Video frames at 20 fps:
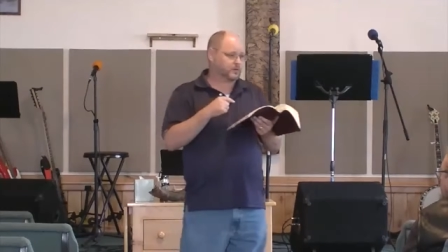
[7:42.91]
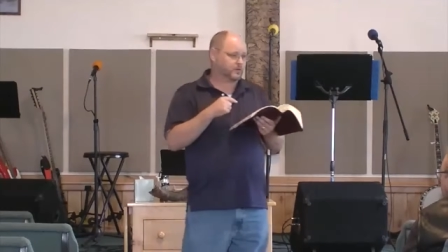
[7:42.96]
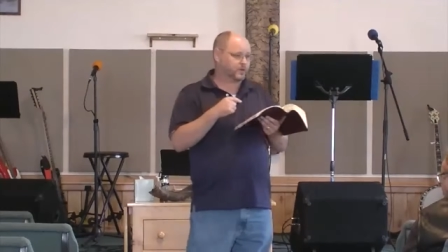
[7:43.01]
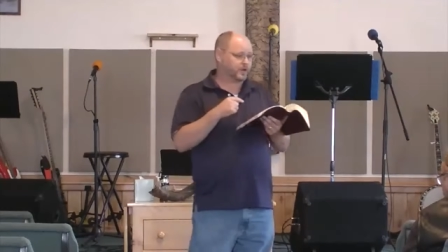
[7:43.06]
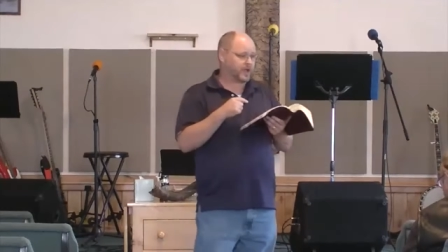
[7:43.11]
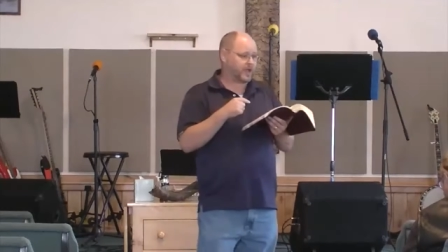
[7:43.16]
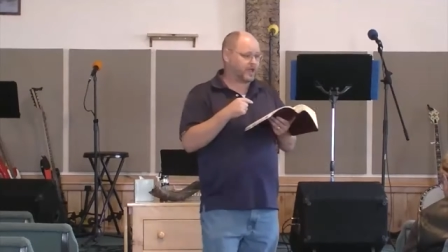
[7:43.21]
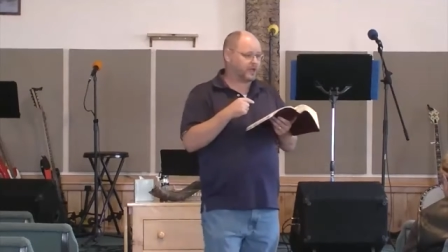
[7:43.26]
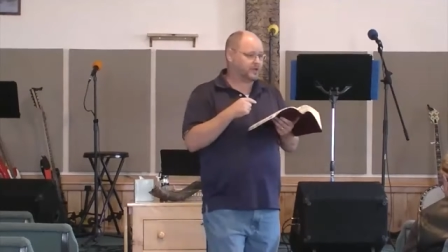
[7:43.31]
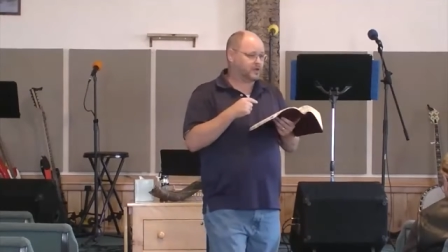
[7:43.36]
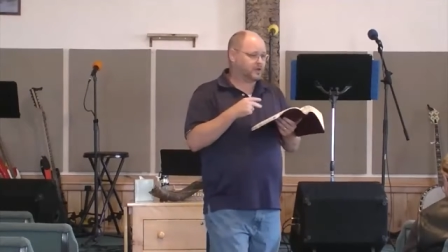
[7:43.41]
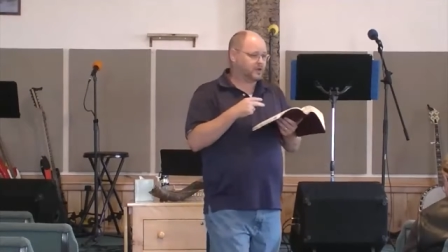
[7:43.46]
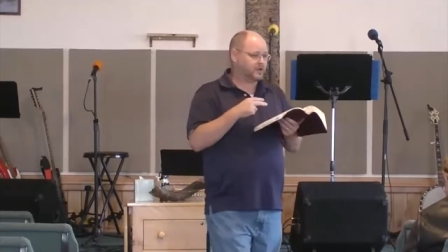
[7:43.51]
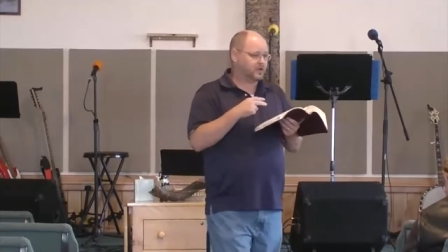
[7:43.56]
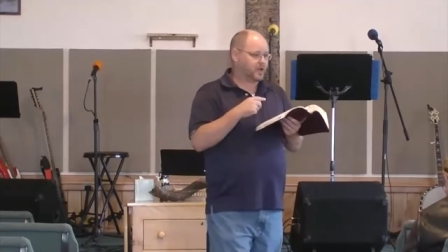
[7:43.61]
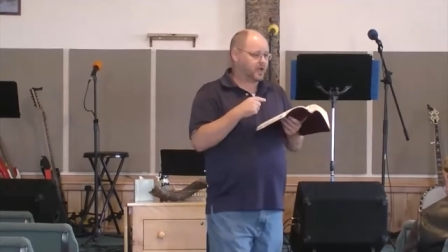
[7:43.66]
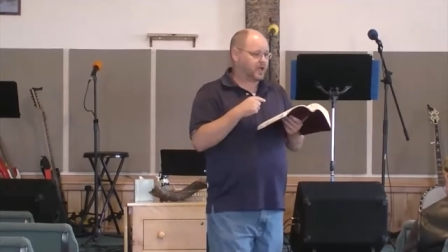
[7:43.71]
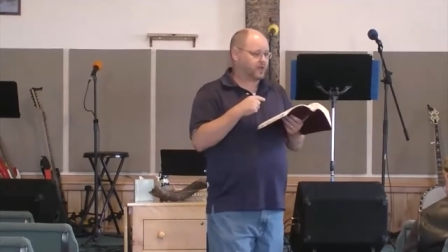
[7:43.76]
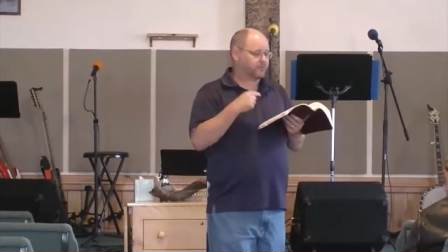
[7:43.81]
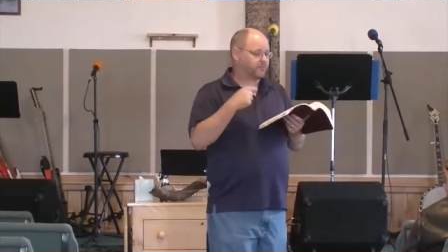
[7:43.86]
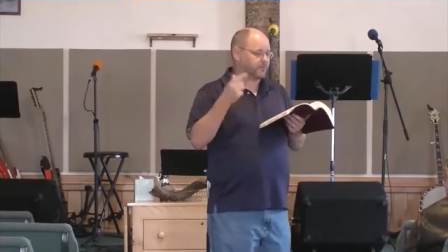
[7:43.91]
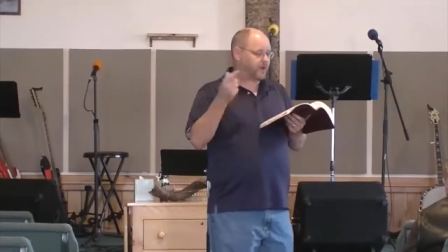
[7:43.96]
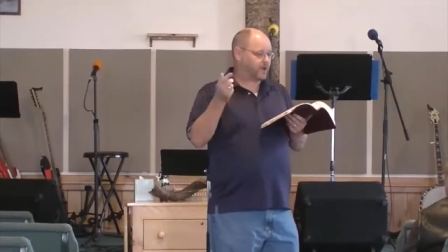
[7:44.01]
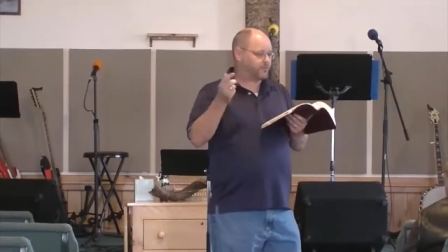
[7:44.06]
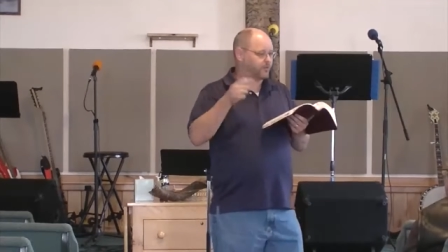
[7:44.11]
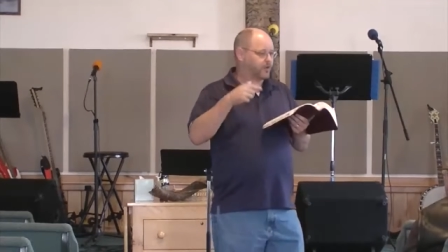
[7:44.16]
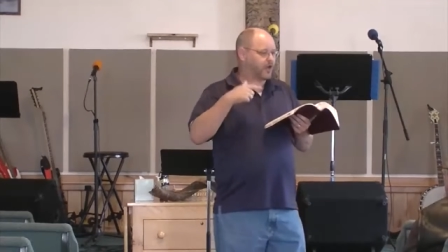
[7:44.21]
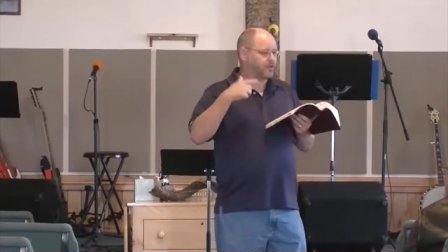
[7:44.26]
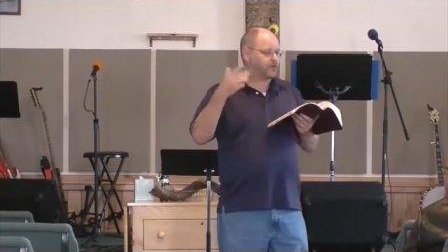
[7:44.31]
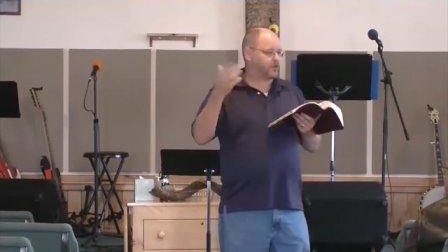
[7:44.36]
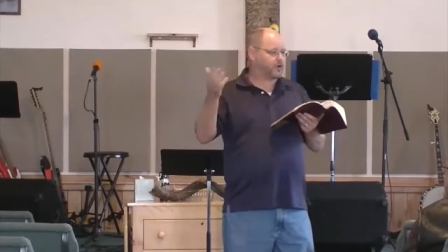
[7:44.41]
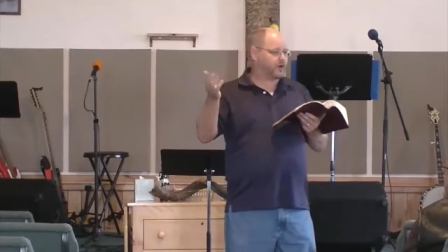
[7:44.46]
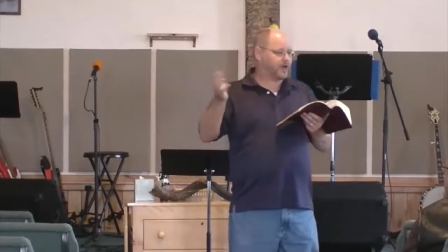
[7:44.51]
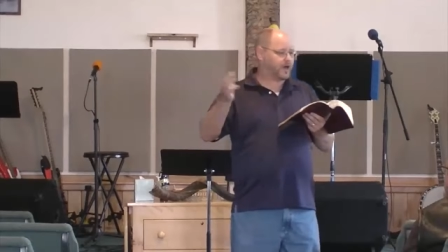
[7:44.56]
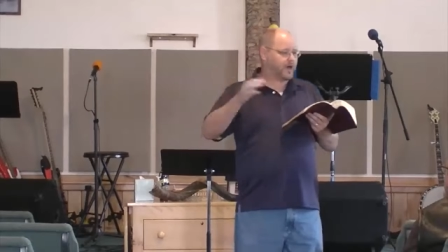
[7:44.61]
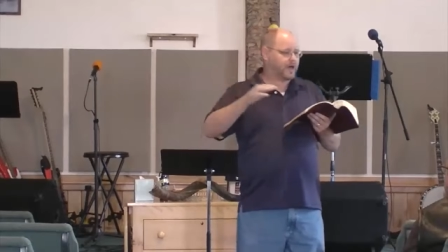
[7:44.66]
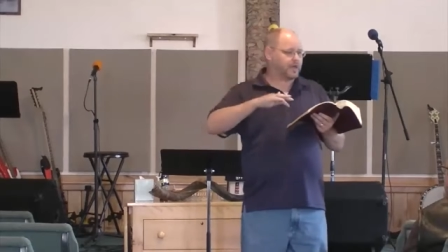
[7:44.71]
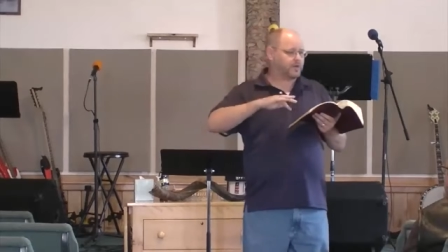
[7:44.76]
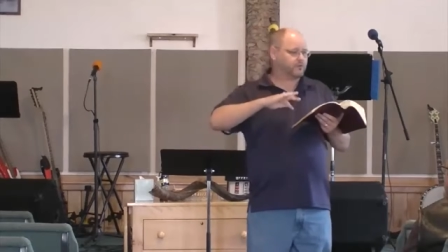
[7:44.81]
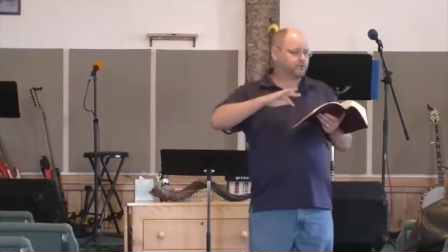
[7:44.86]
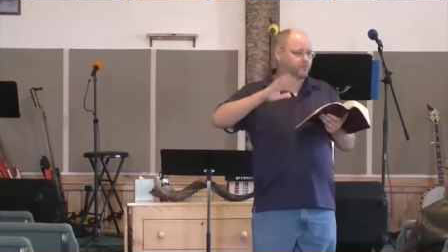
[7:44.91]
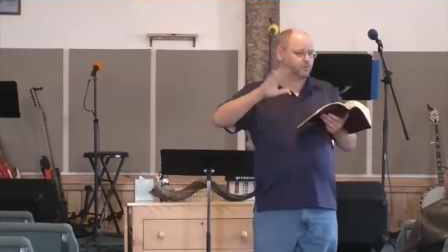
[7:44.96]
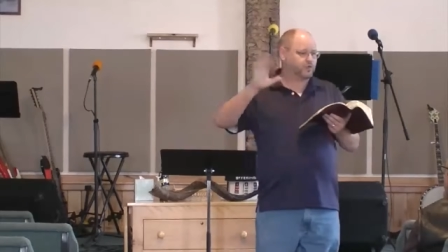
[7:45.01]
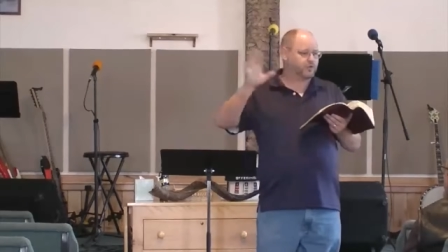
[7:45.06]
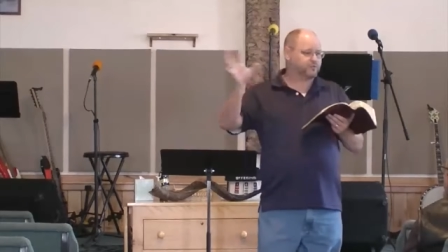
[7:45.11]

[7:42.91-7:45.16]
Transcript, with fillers: Okay? And my brother and I,